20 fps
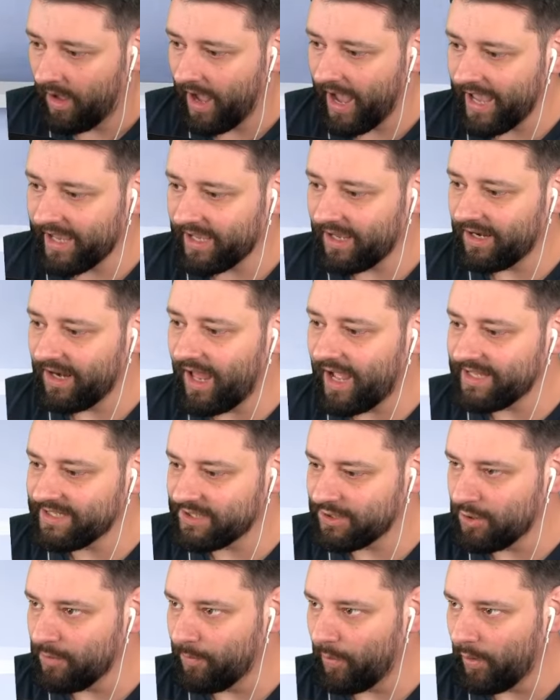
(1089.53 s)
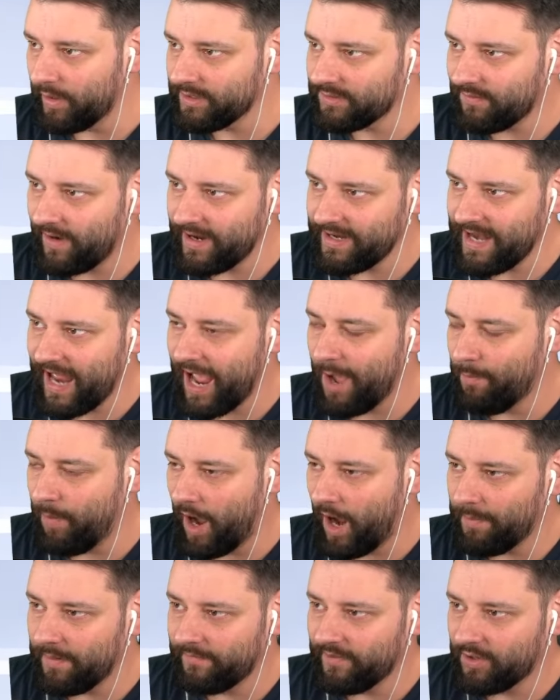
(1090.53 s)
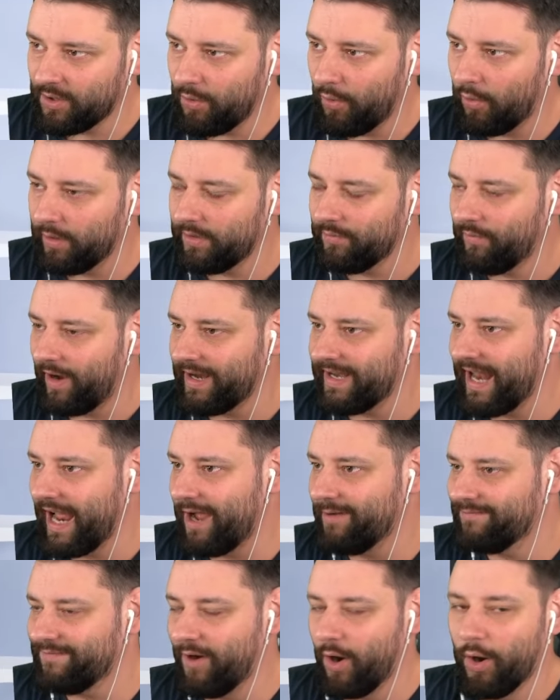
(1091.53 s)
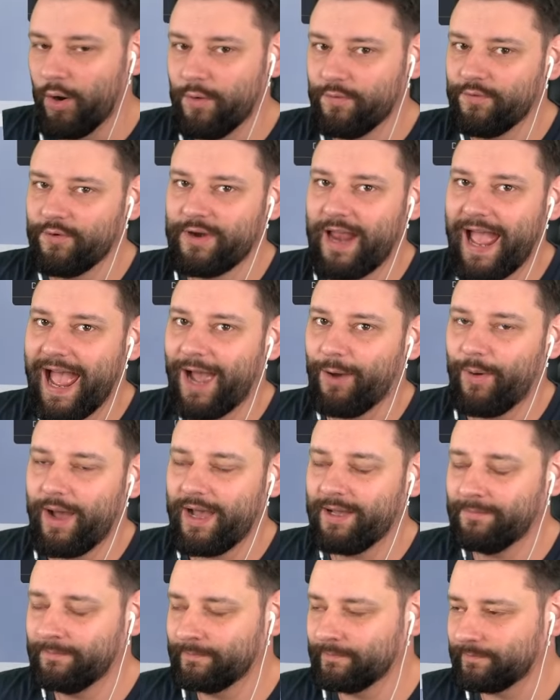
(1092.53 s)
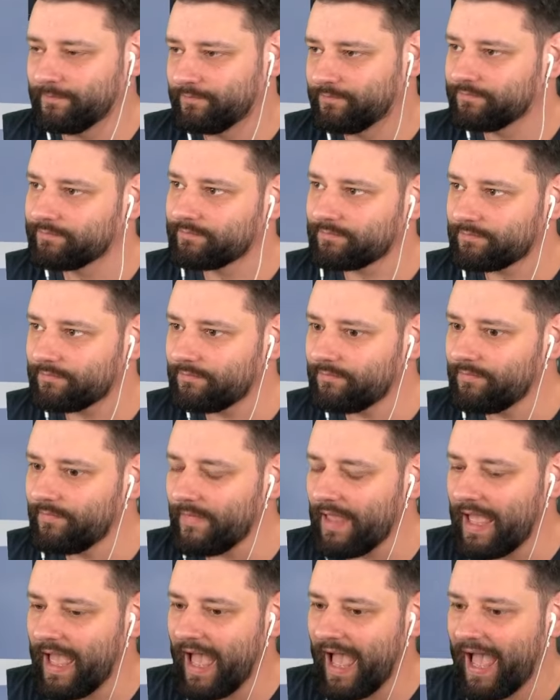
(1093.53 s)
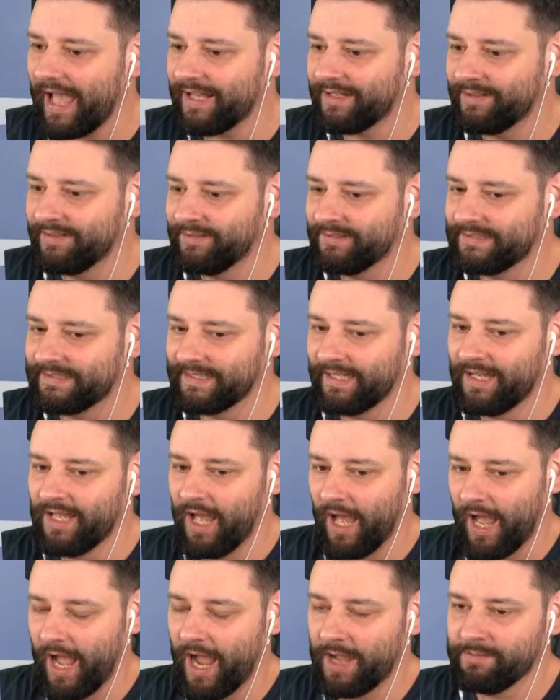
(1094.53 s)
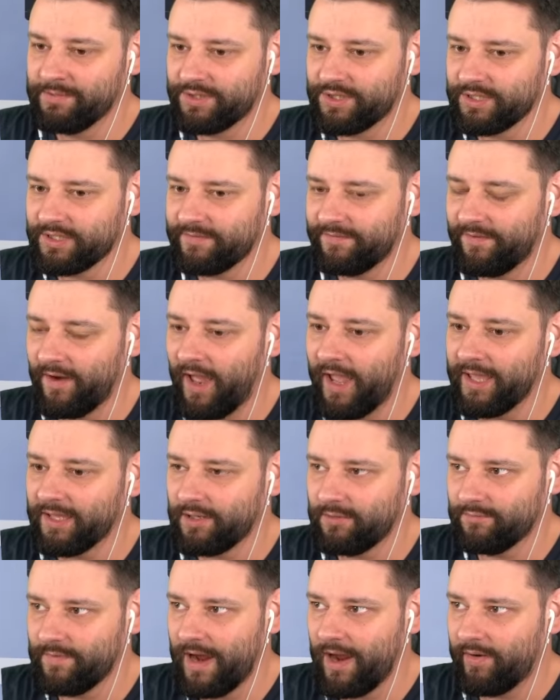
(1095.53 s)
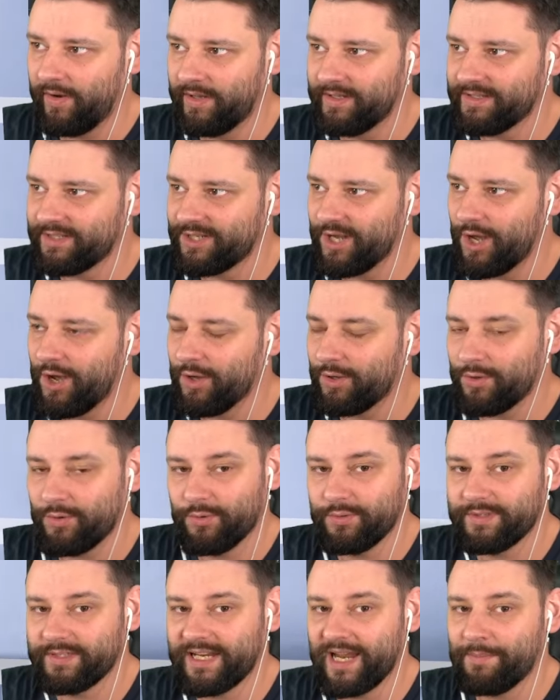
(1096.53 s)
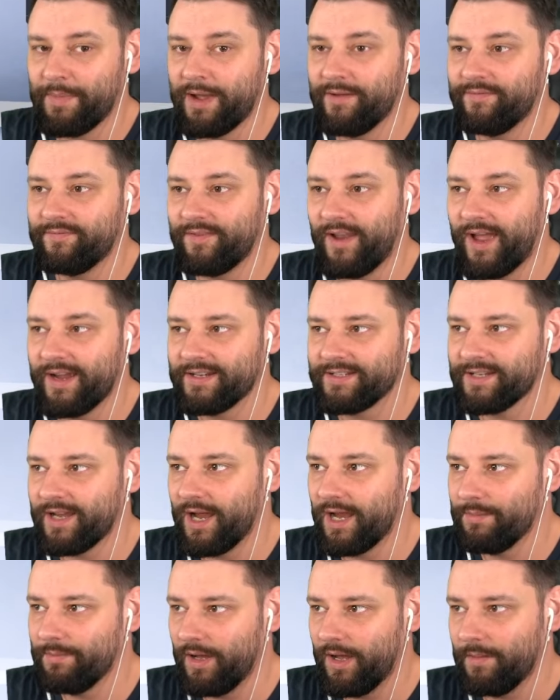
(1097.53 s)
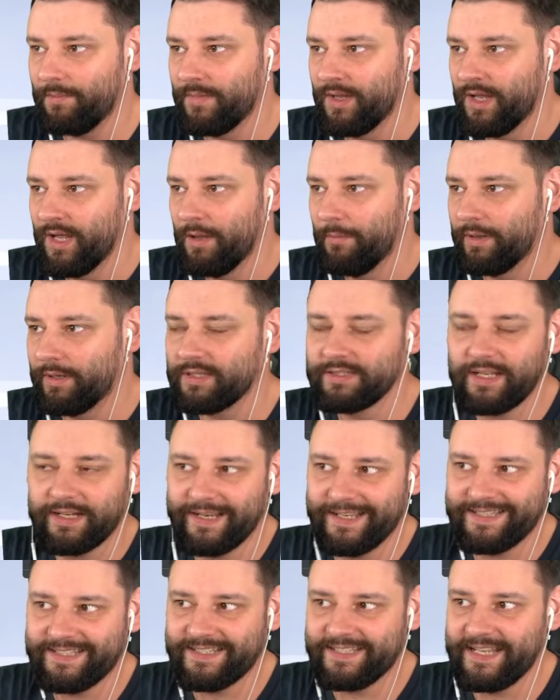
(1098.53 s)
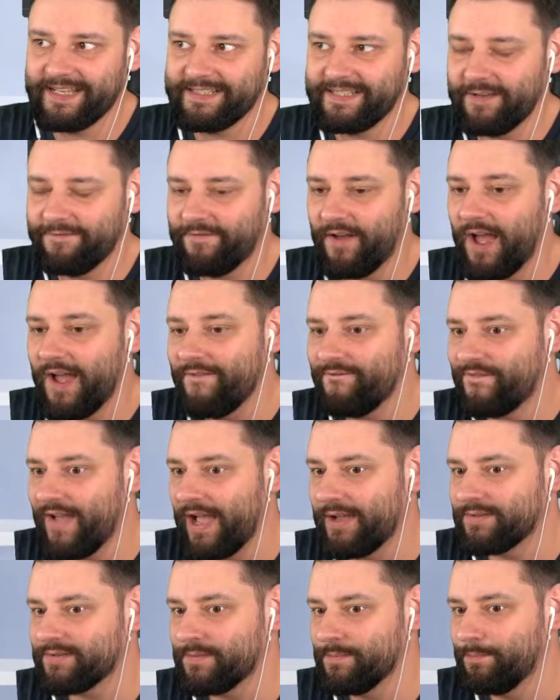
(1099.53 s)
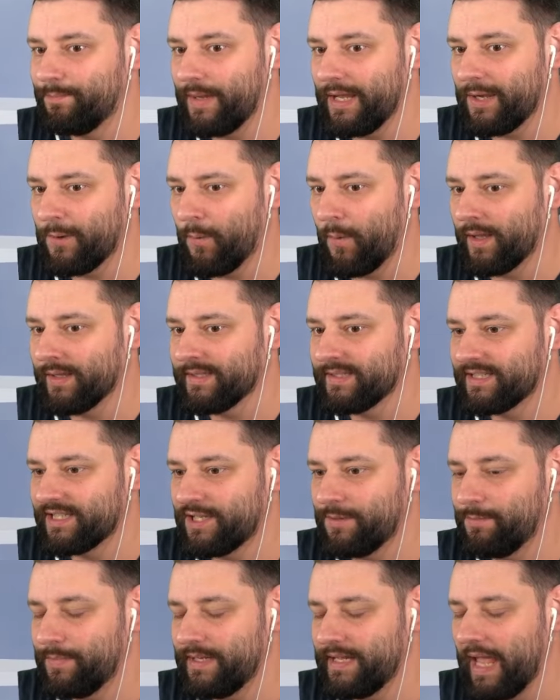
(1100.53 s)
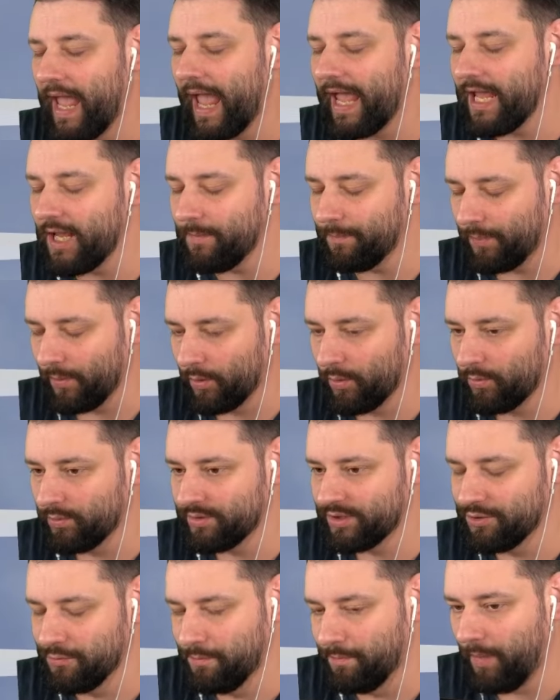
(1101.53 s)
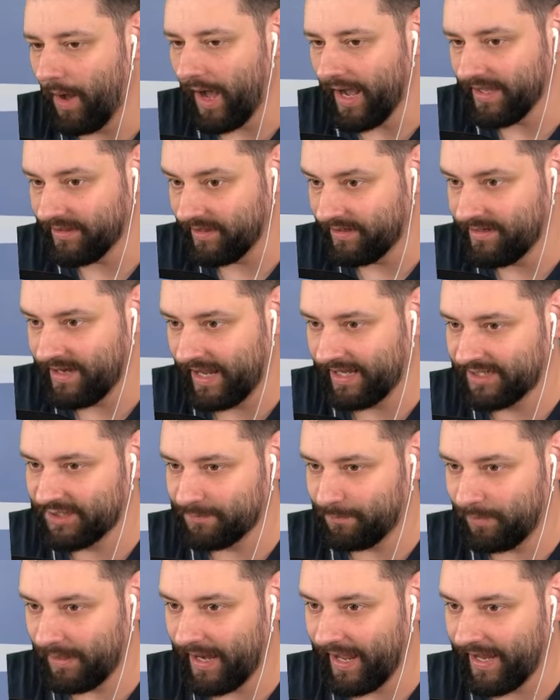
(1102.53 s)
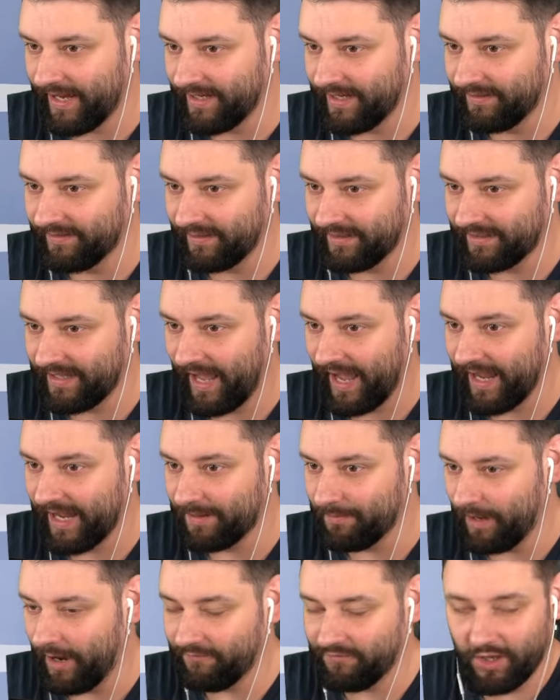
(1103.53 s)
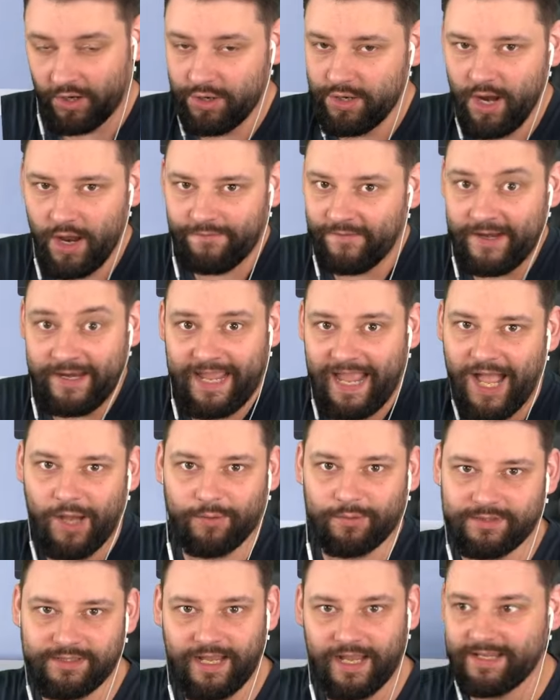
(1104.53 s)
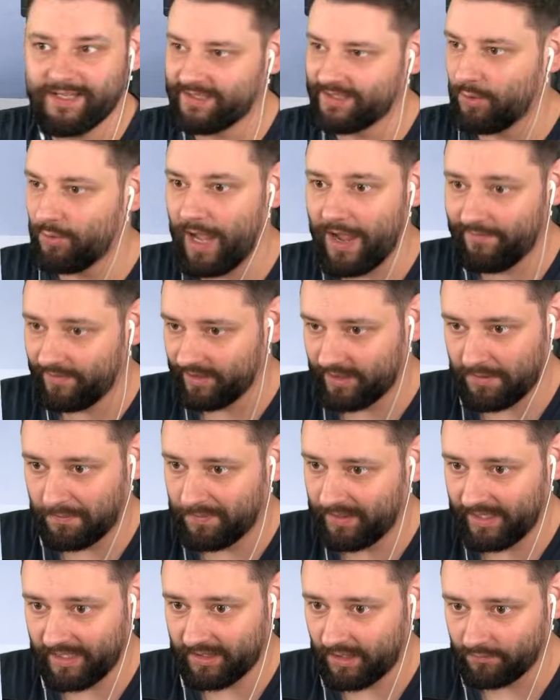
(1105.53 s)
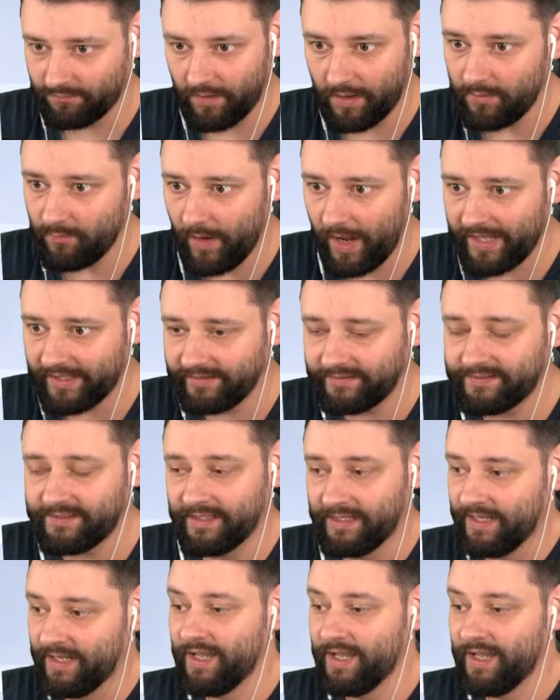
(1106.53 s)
I ain't gonna lie to you boys right now, but I've been recording right now for over an hour. And I'm just flying around in circles to get my flight time up because I need 65,000 big ones to be able to buy the next plane in the game. I've done nothing else. I still haven't completed the runways.